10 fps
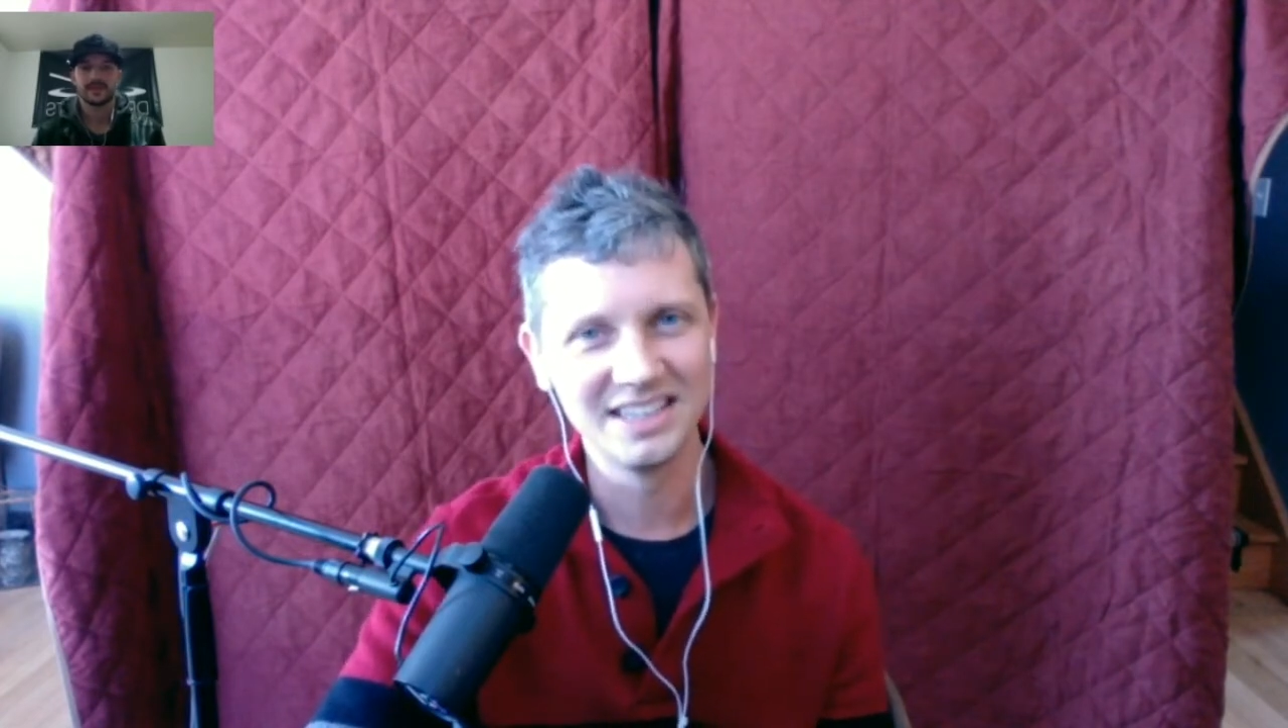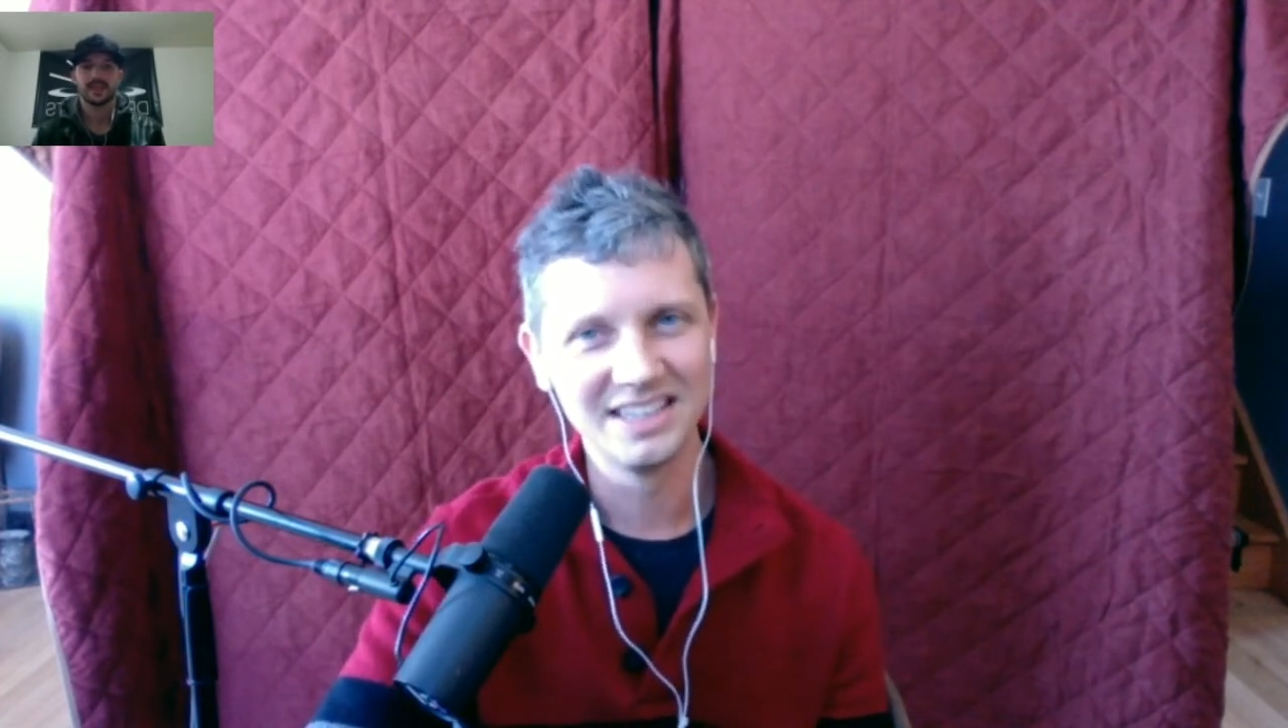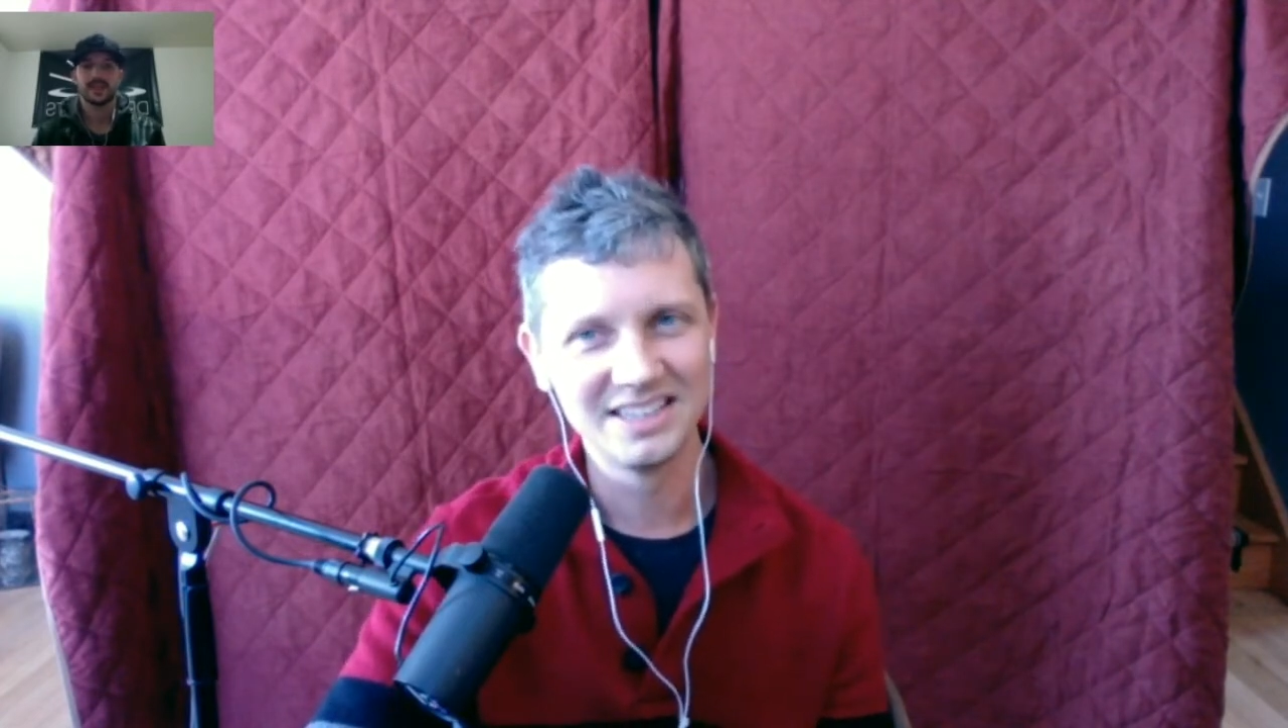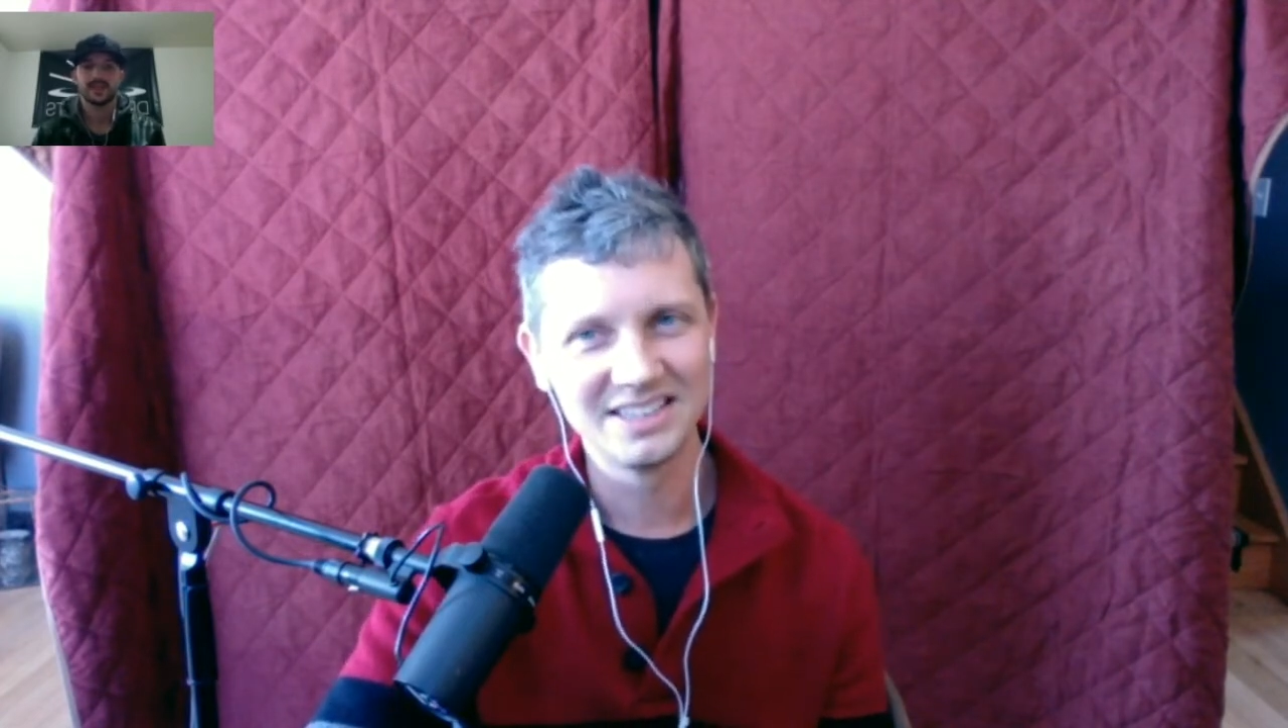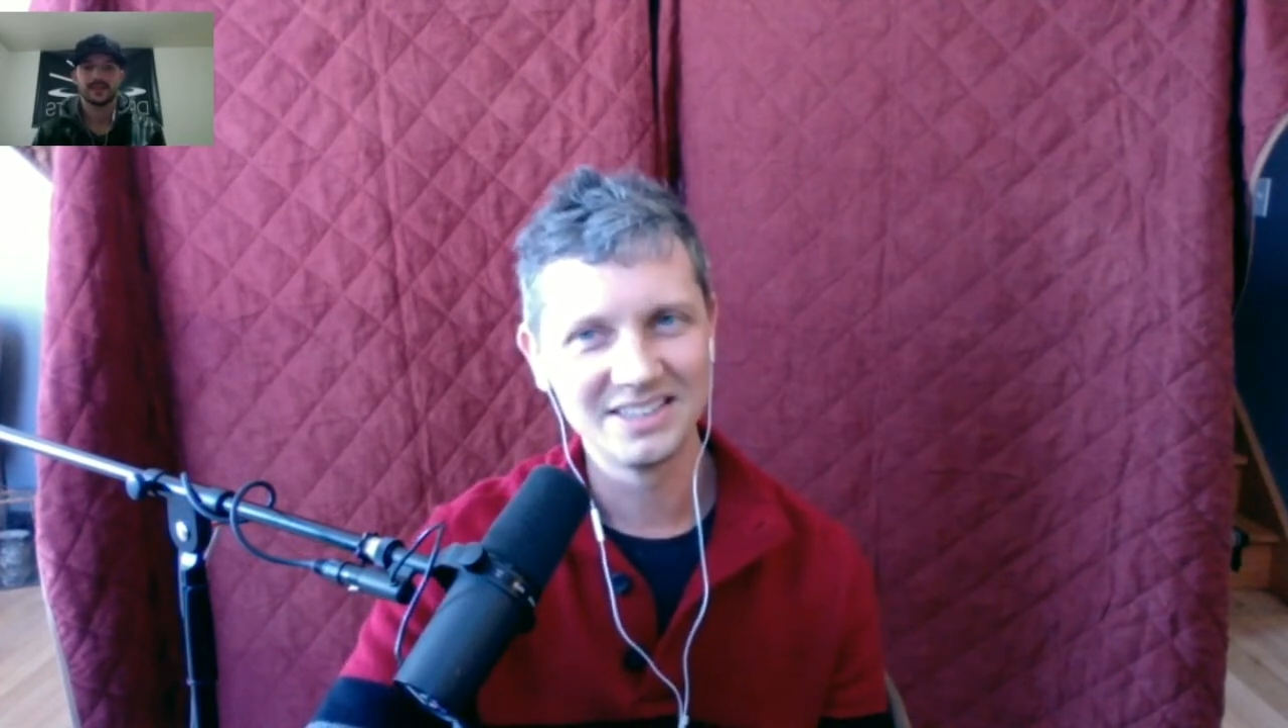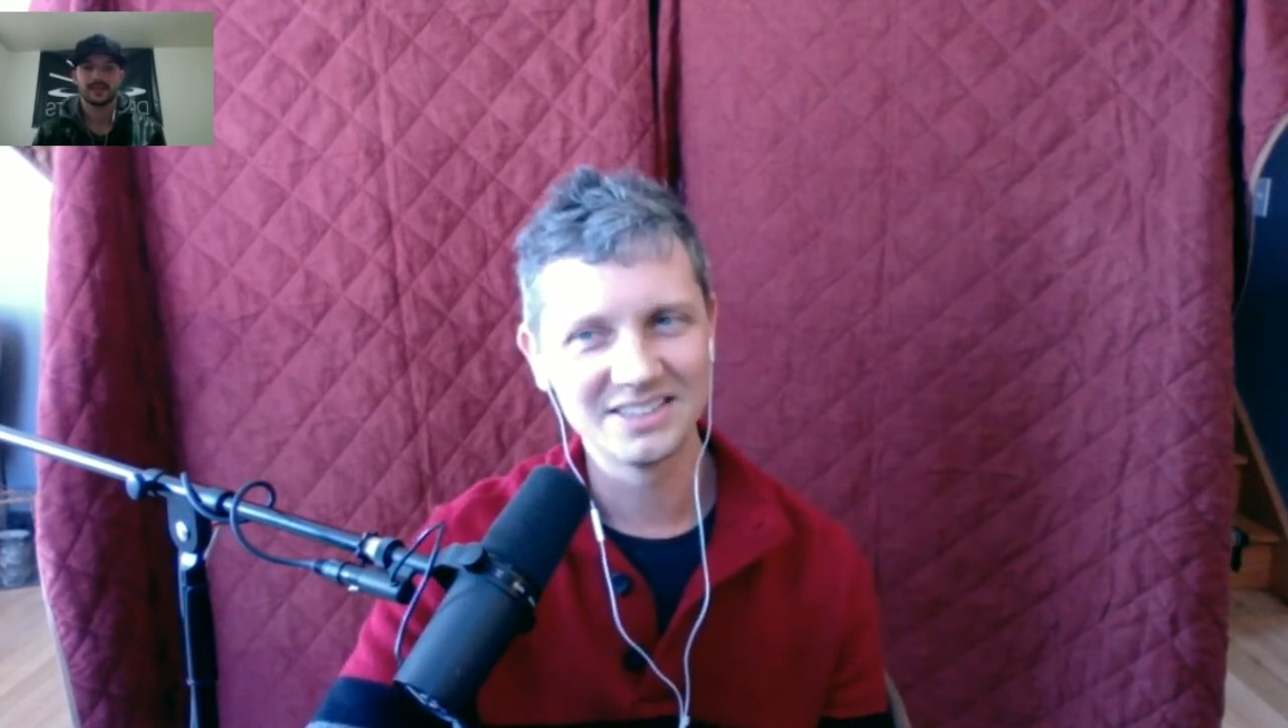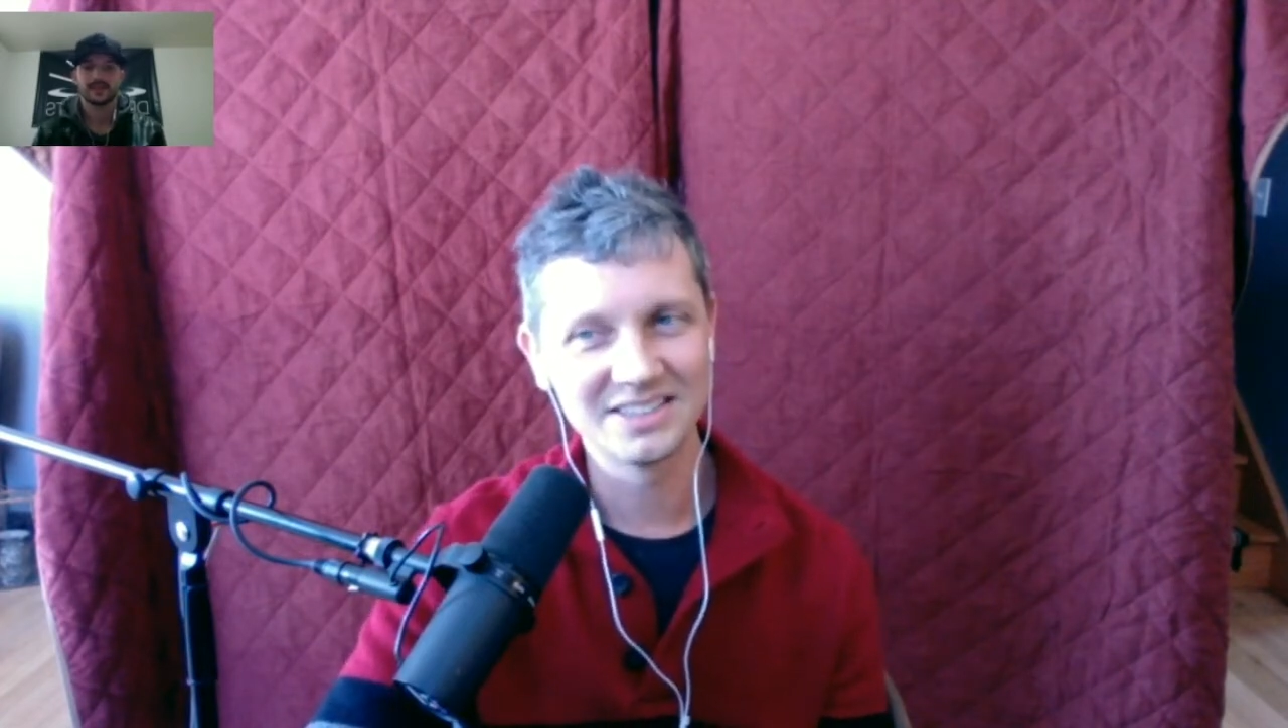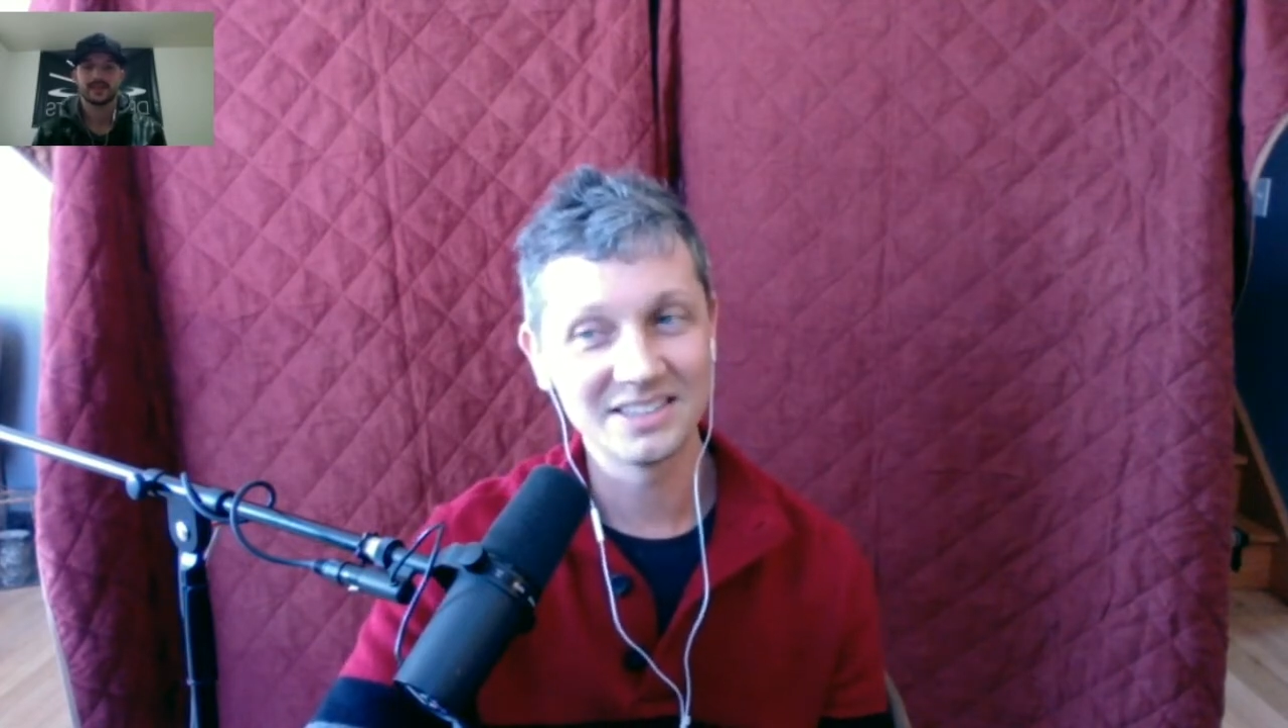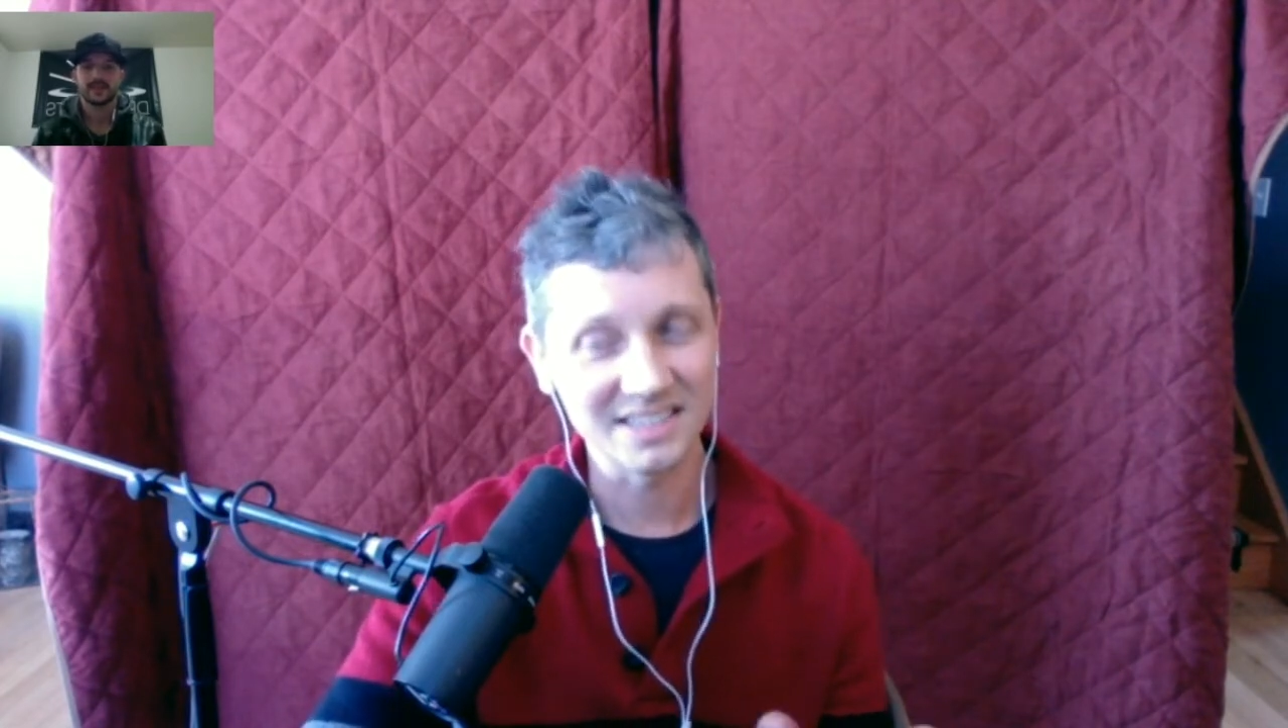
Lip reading: to